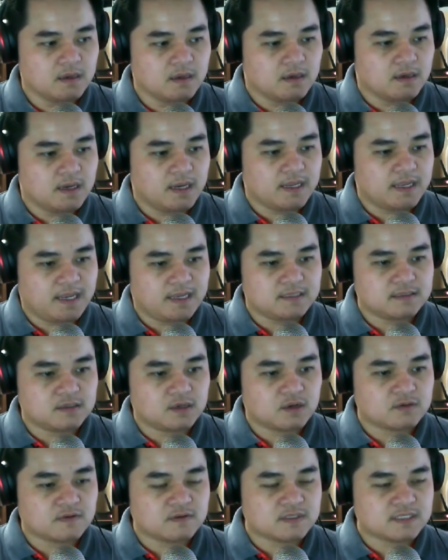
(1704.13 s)
I guess
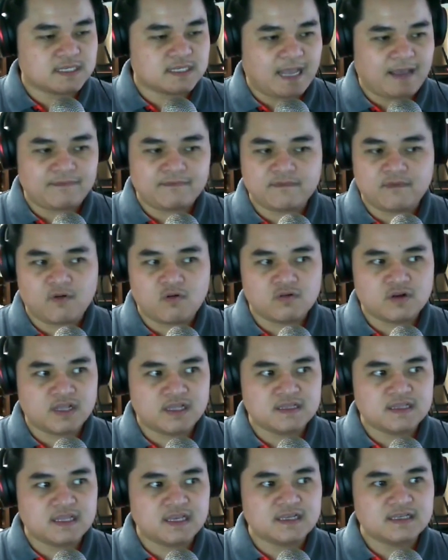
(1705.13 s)

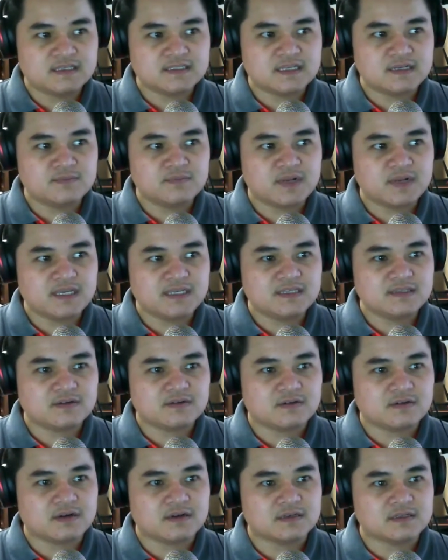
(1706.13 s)
scaffolding things in place
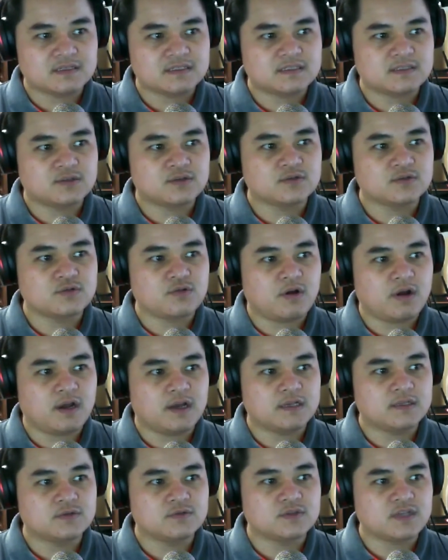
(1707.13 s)
or to
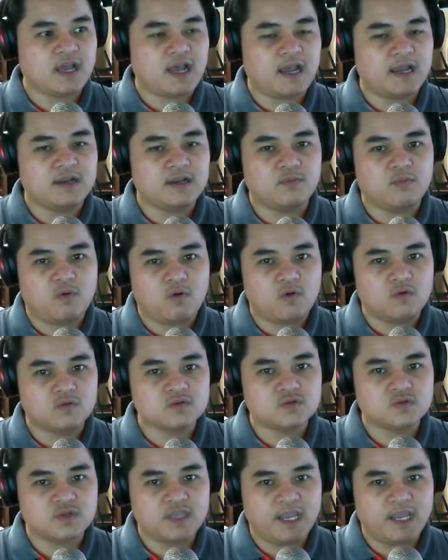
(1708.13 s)
try to tie the balls
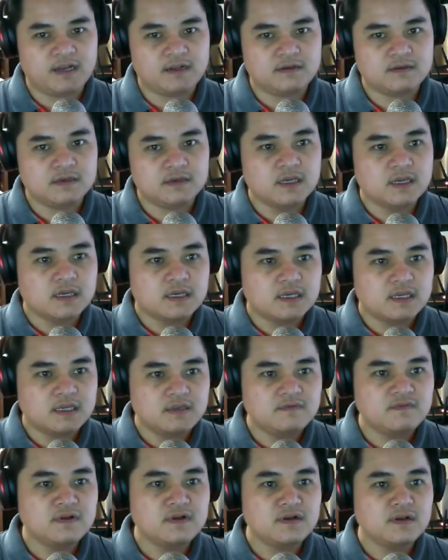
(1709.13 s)
together.
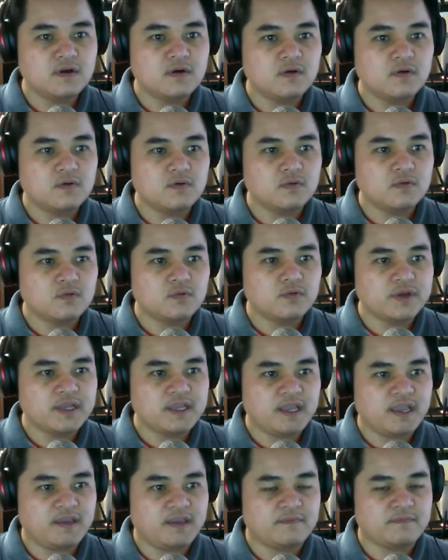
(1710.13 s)
Even though we
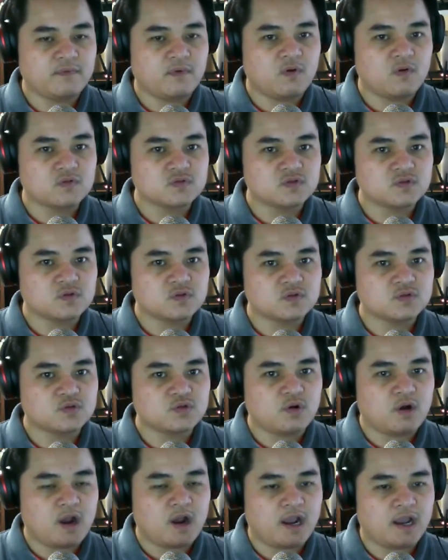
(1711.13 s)
have also
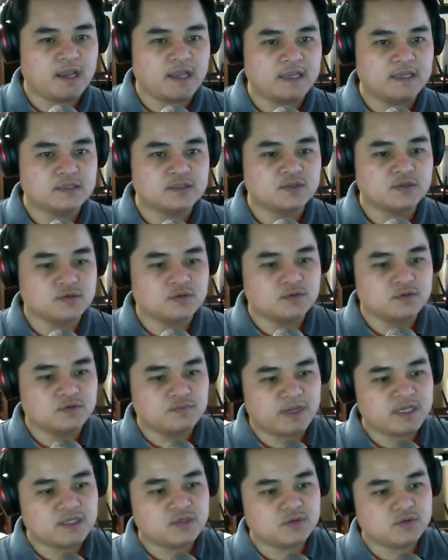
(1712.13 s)
tried to
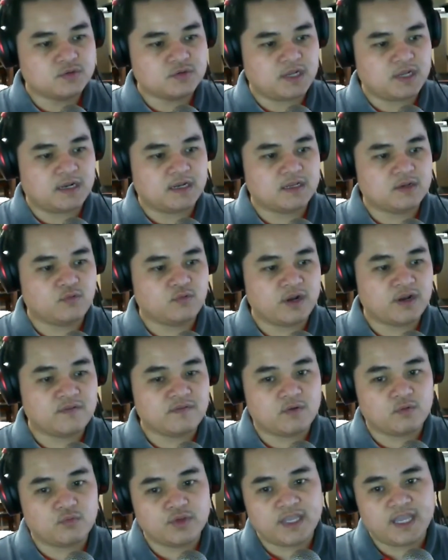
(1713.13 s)
make sure that
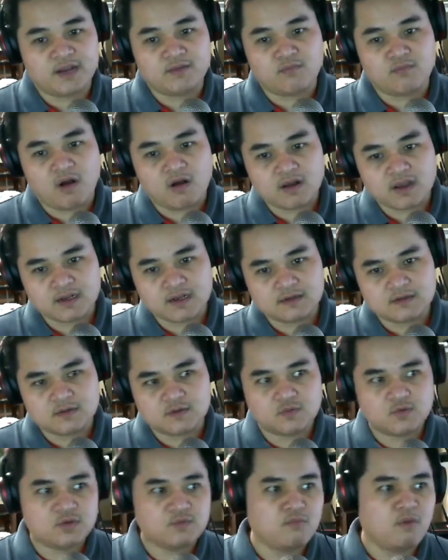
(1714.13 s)
whenever we can market,
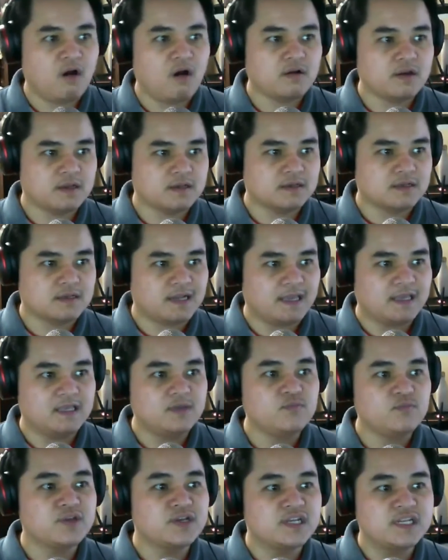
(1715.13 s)
we market. Like
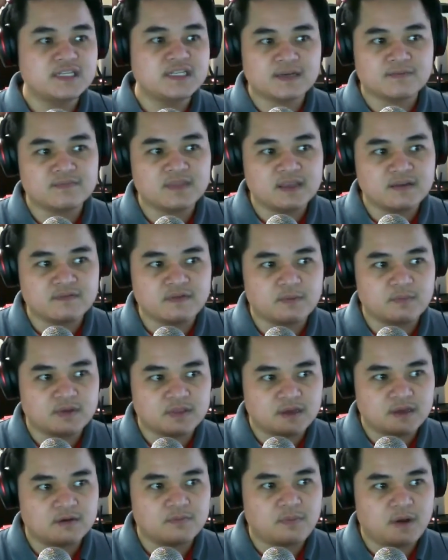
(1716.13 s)
if we need something from a
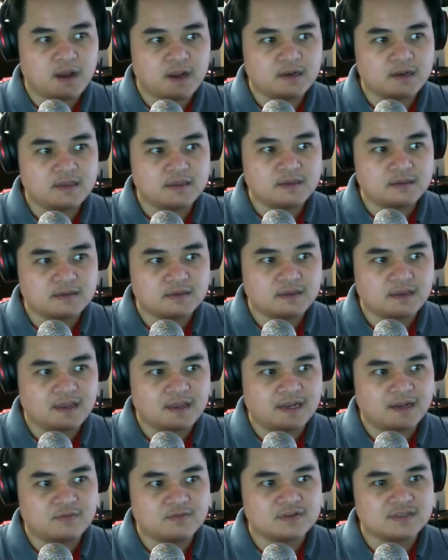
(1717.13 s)
third party,
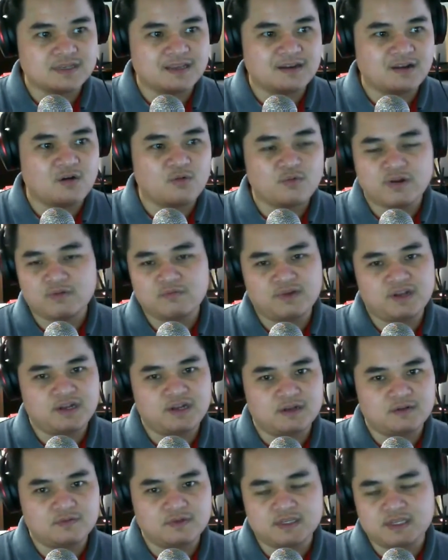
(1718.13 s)
and then we say no, we don't need
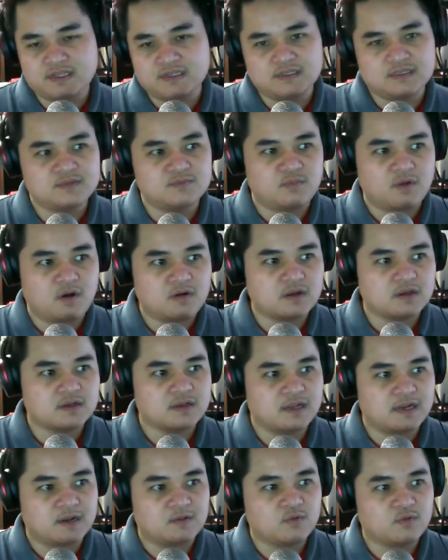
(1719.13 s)
it, we can just market,
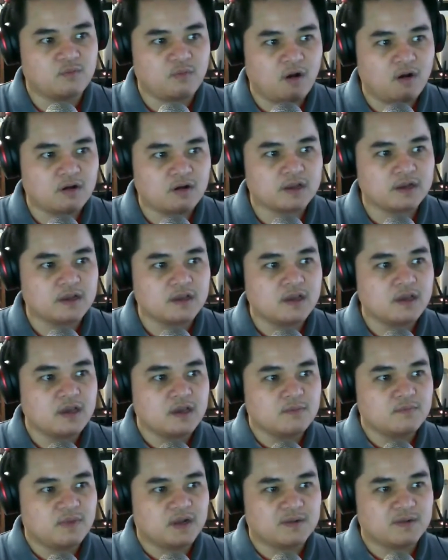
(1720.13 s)
and then we market.
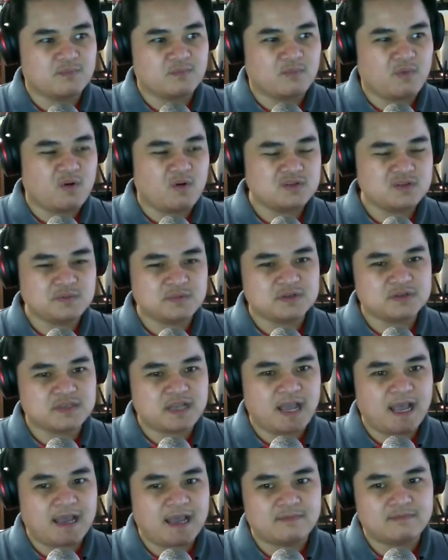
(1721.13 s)
But most of the
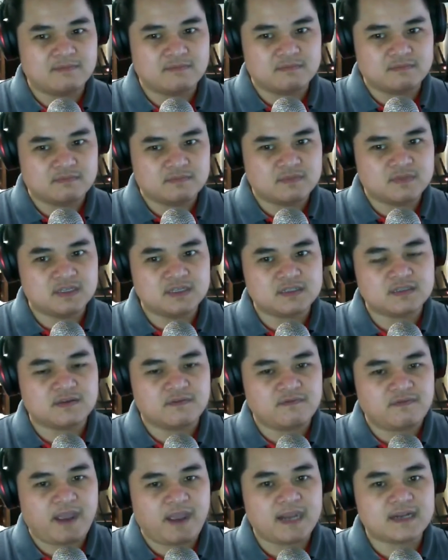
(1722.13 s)
time, just the
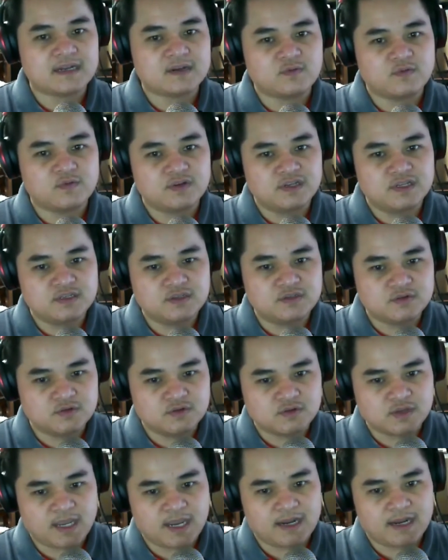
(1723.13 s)
fact that we need
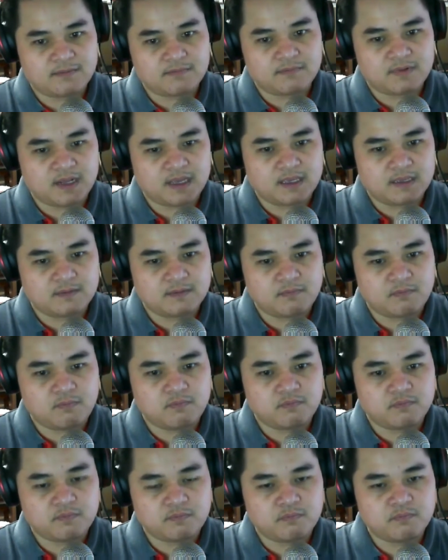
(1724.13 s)
to kind of like
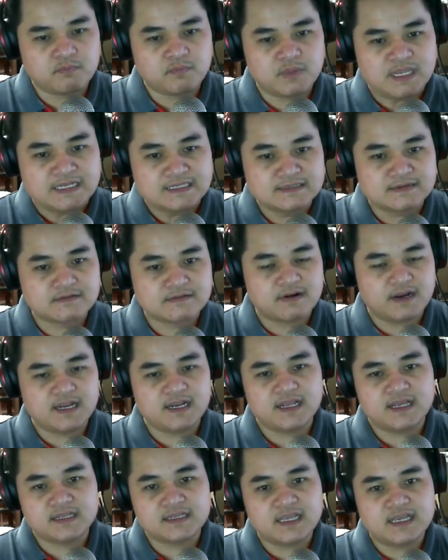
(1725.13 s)

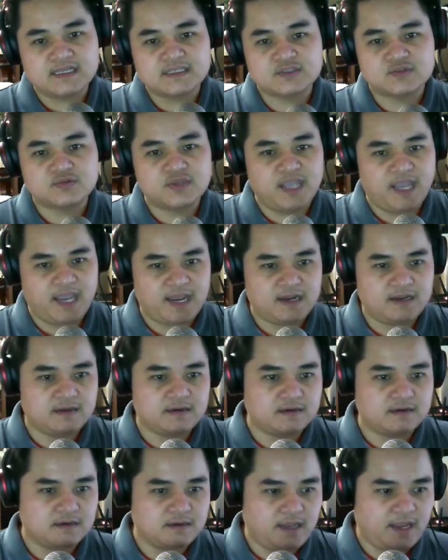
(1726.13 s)
integrating things
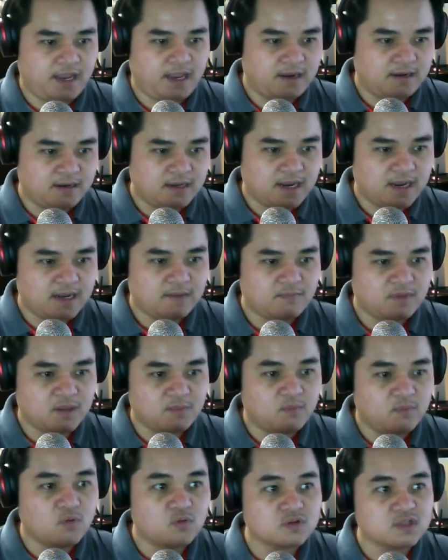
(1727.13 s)
together and kind of
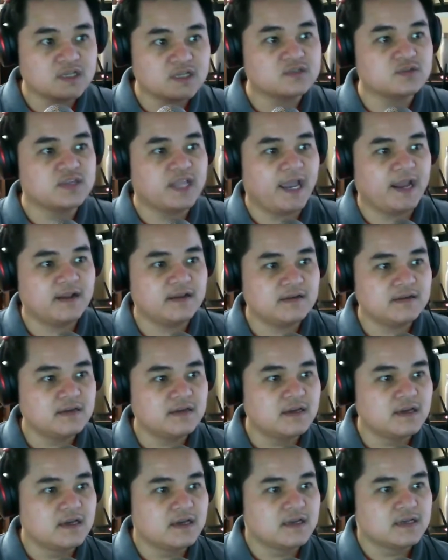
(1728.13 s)
like pull things together.
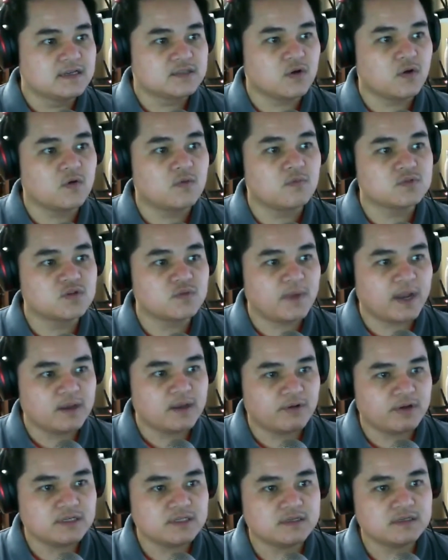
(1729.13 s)
So my
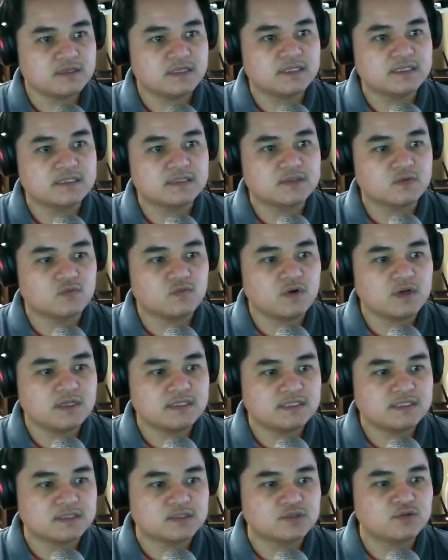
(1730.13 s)
question is, what
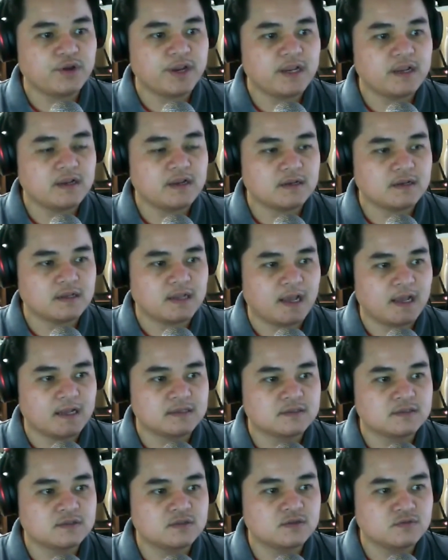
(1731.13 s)
is the trick that
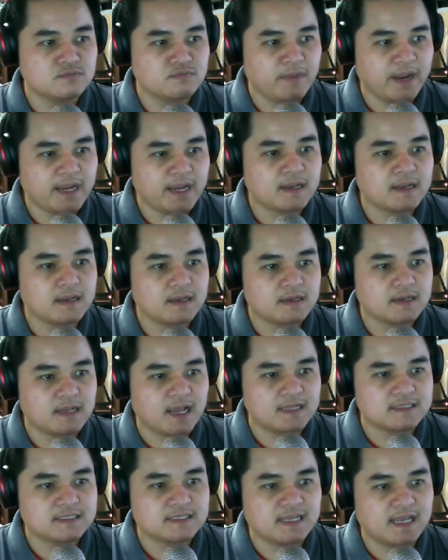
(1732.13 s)
to make
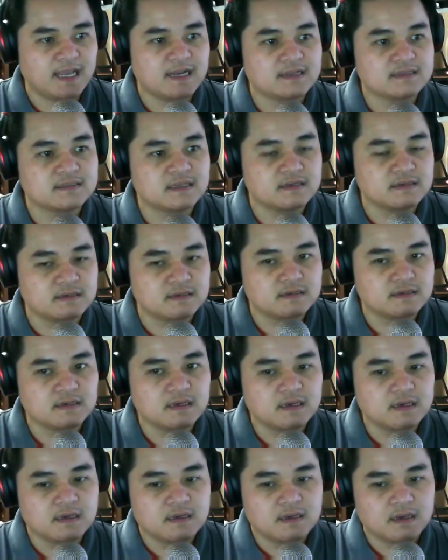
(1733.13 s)
that skeleton,
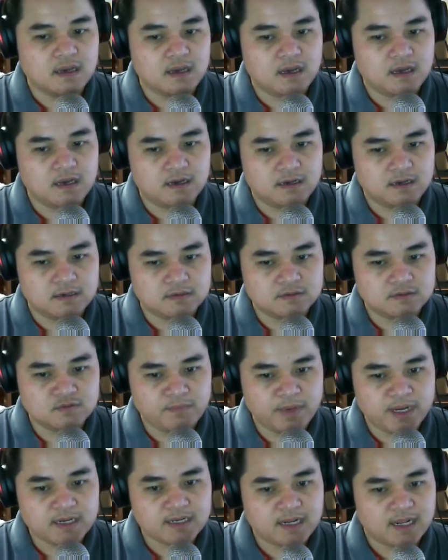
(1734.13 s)
to
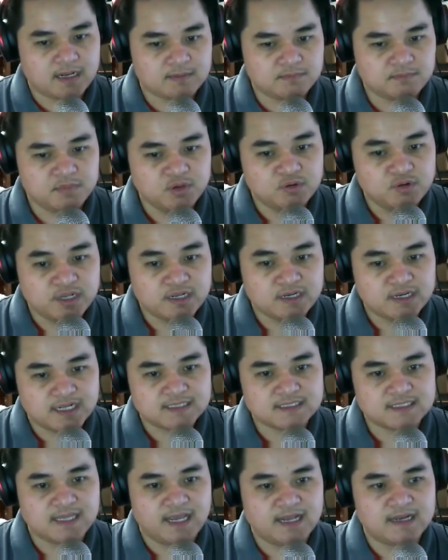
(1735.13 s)
make that building
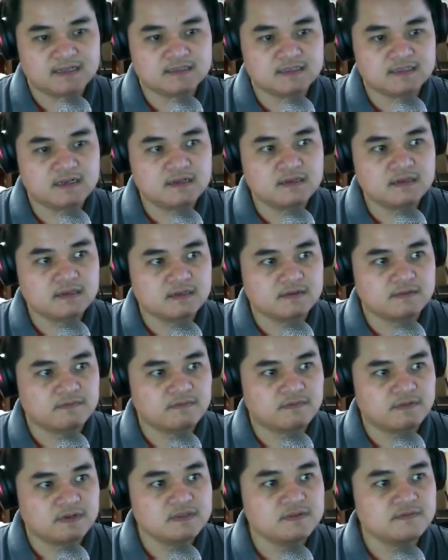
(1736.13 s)
that skeleton, the
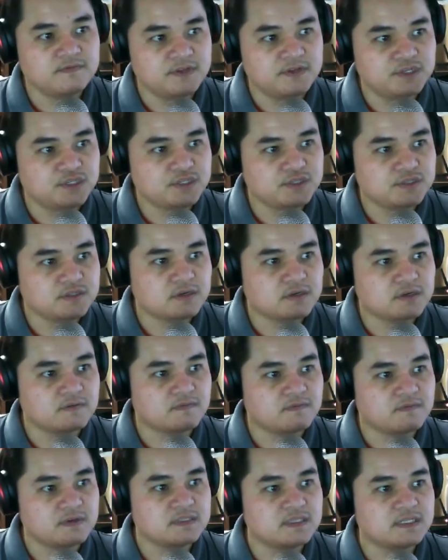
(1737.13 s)
first feature or the
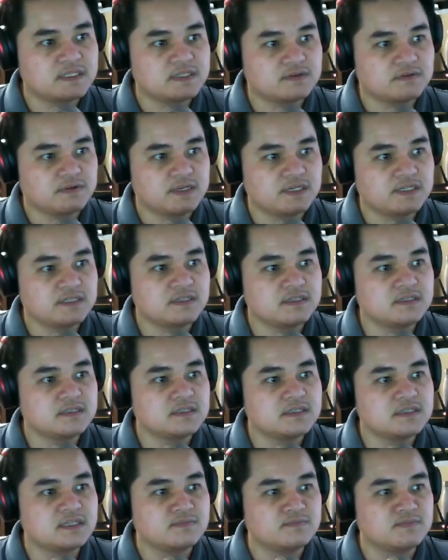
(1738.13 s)
first iteration
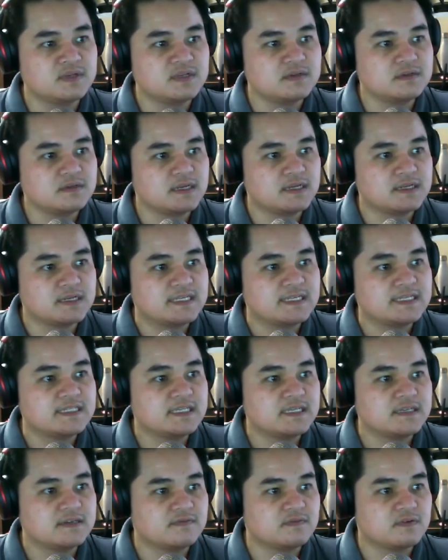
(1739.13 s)
simpler and
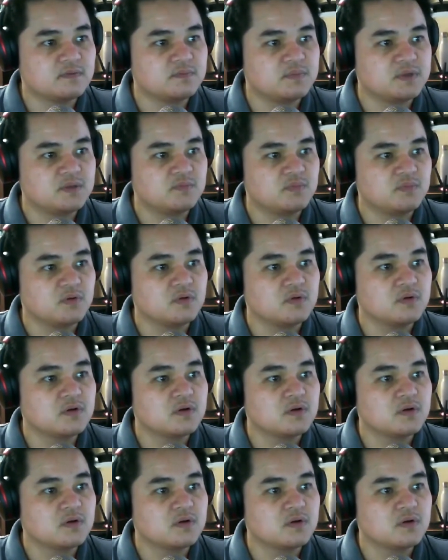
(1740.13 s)
easier for people?